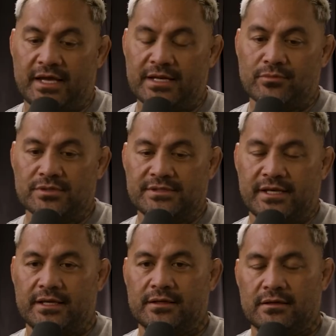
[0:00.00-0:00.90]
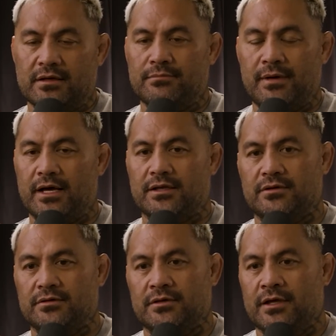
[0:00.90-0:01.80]
Adam was saying, Mark,
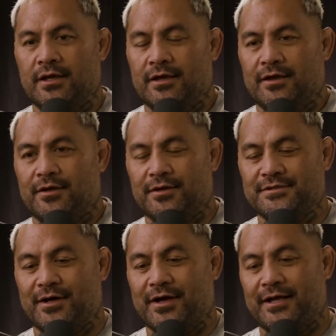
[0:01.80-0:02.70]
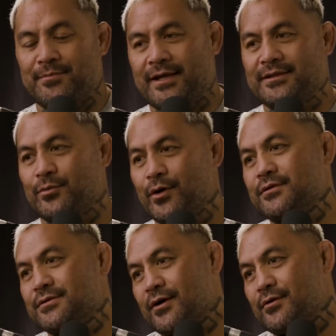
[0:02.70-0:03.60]
because I had made the
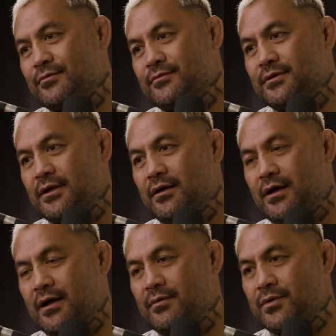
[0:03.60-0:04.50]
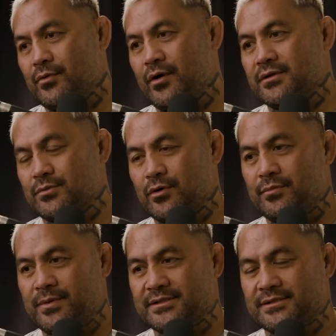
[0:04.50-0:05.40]
world title, the
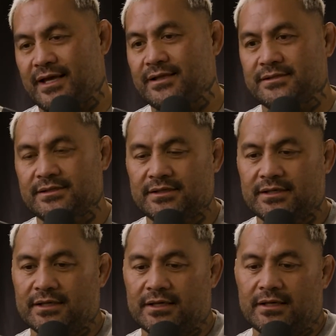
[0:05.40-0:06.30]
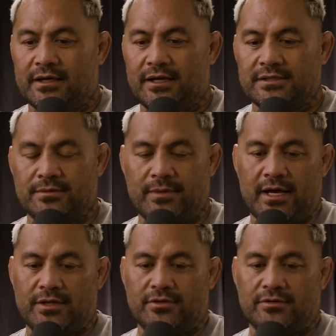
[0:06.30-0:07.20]
world best 8. And he said,
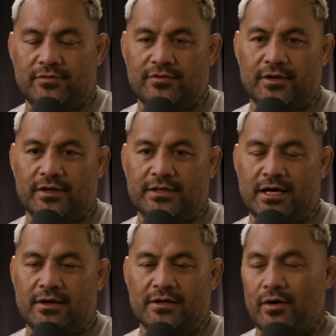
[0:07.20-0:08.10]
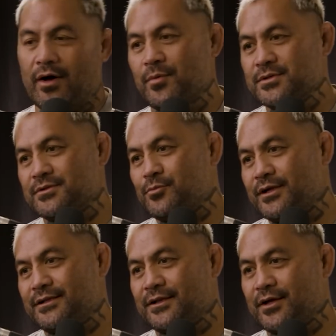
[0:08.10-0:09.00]
Mark, you've got to go. I wasn't
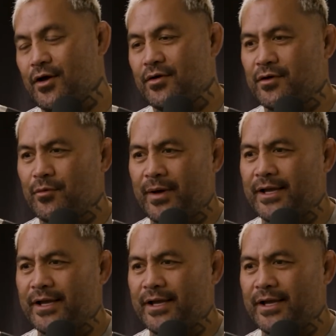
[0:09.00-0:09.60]
wanting to go. They were